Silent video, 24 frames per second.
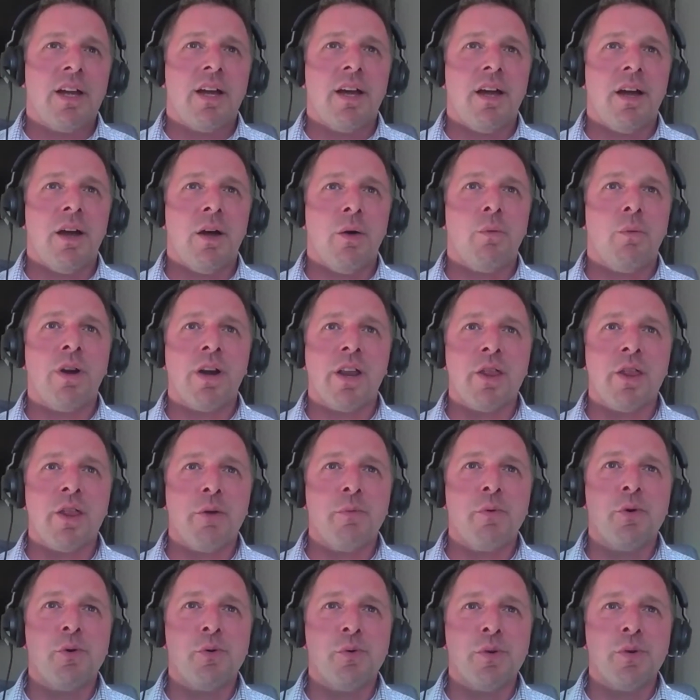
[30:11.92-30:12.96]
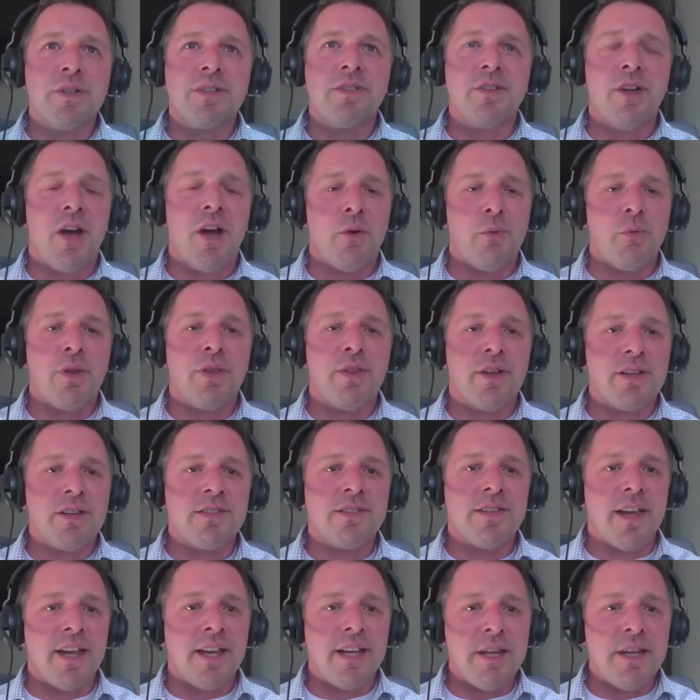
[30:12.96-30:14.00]
one of them who is not with
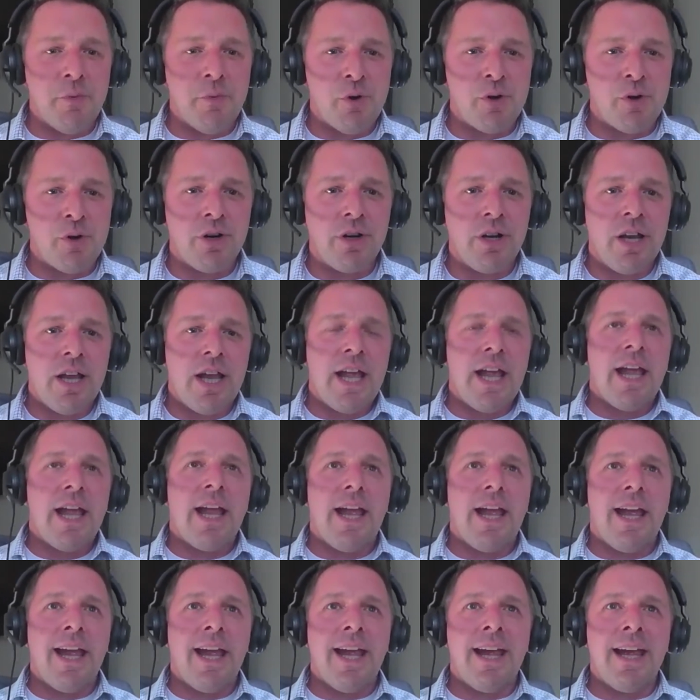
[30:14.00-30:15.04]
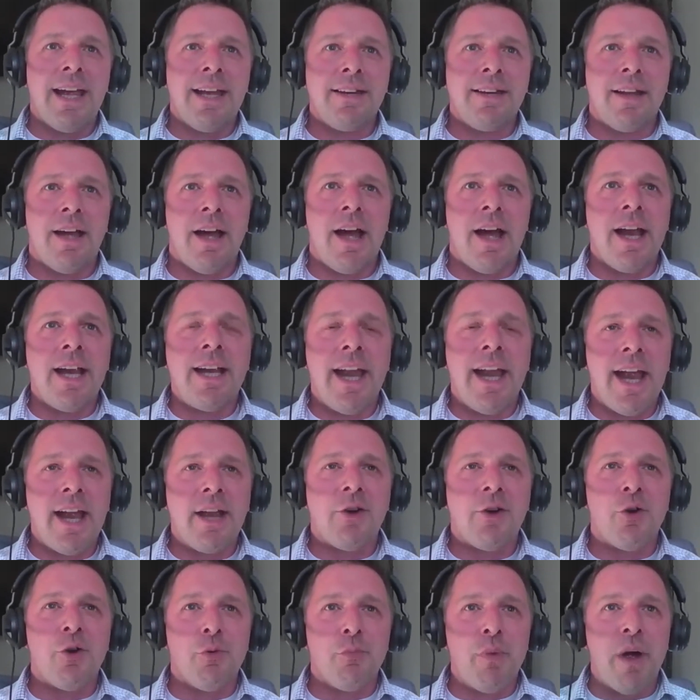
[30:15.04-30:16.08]
us anymore. And I
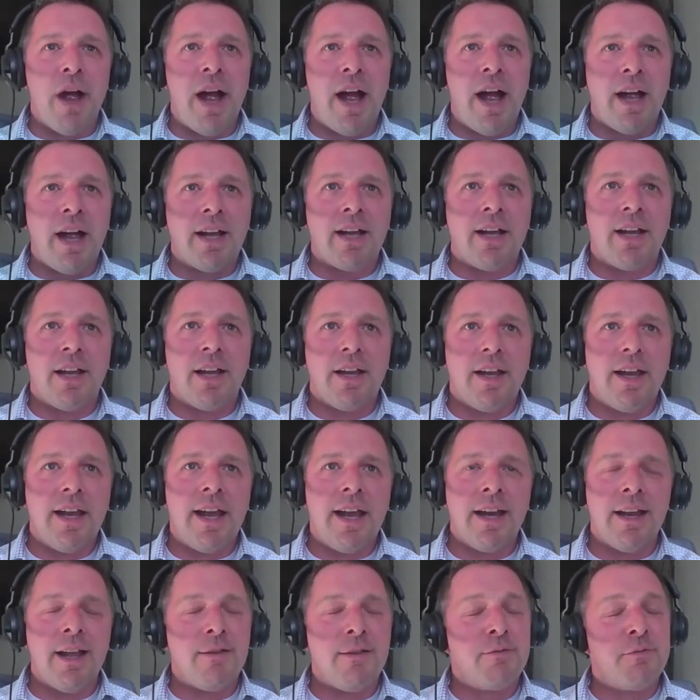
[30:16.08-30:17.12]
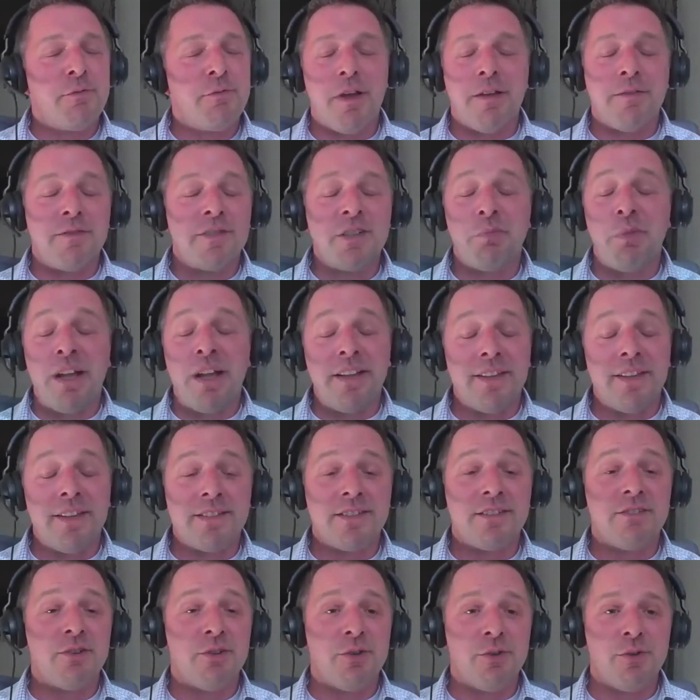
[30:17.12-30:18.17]
can't go back, and I've explained
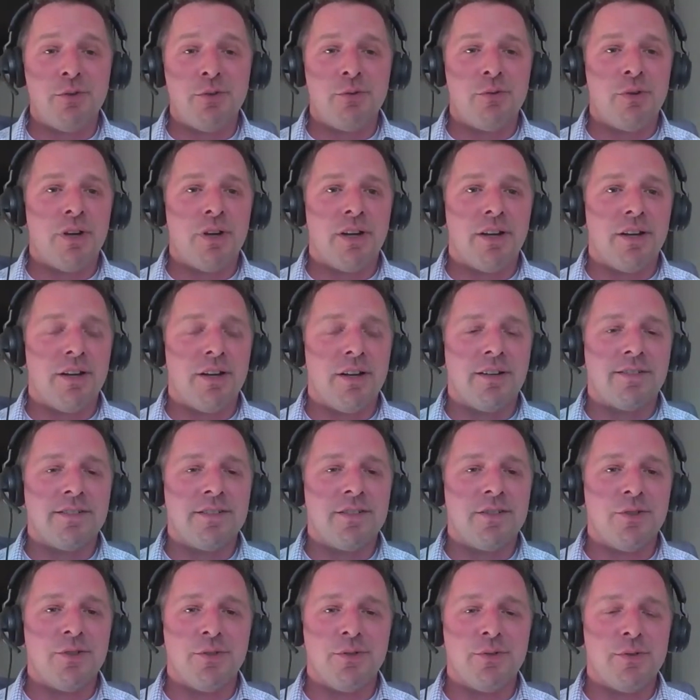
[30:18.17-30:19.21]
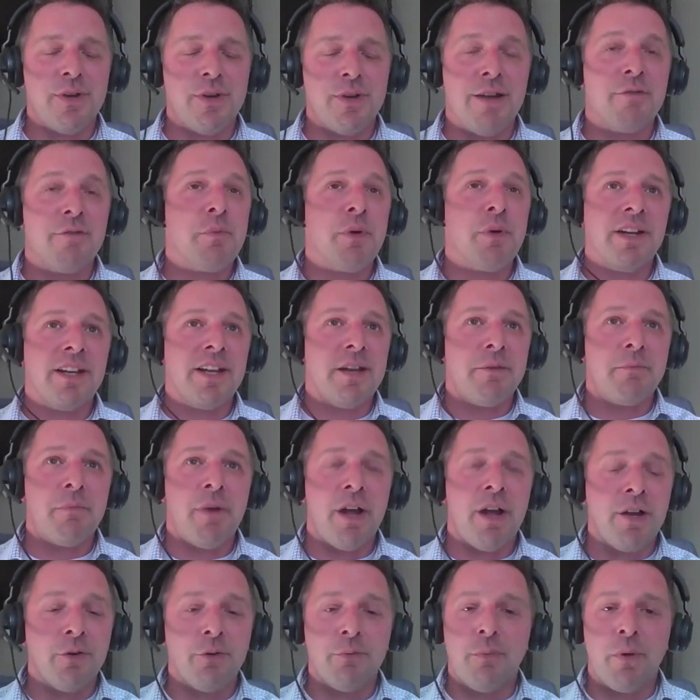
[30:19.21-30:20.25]
this to everybody in
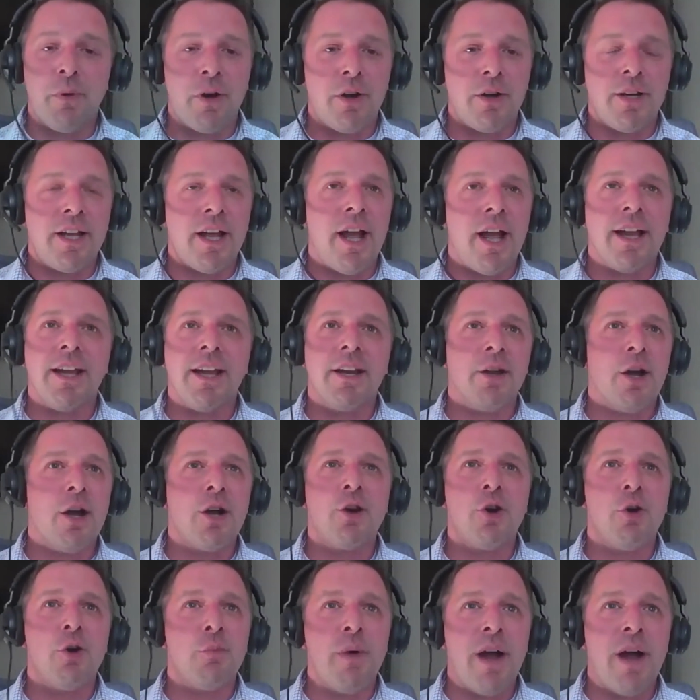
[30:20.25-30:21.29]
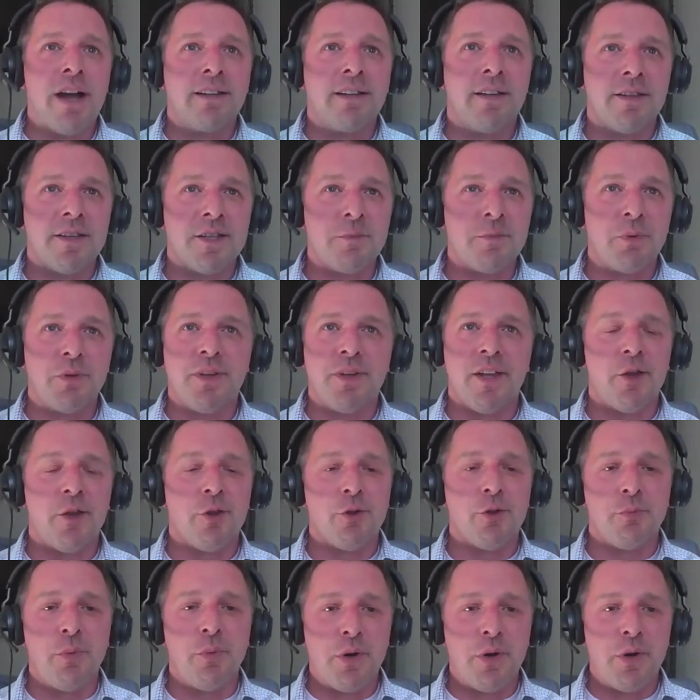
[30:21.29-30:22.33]
my own party. I cannot go back to this
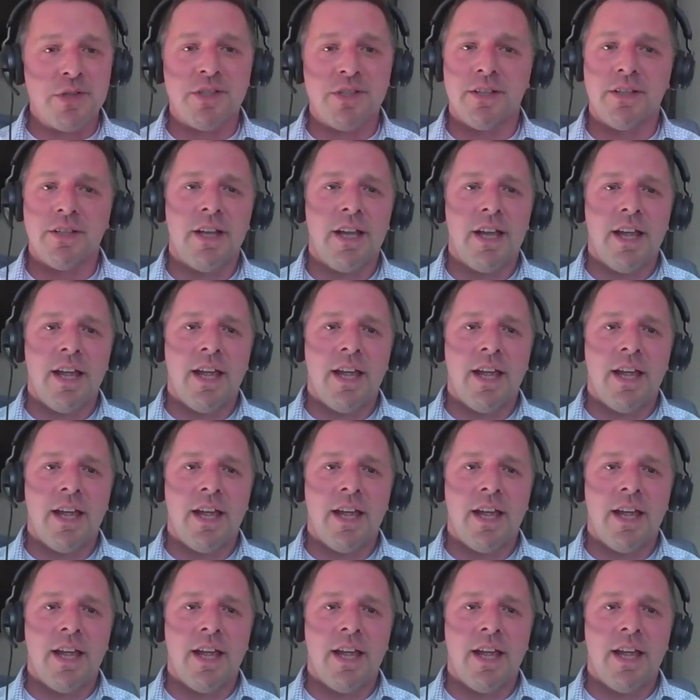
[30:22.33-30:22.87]
particular person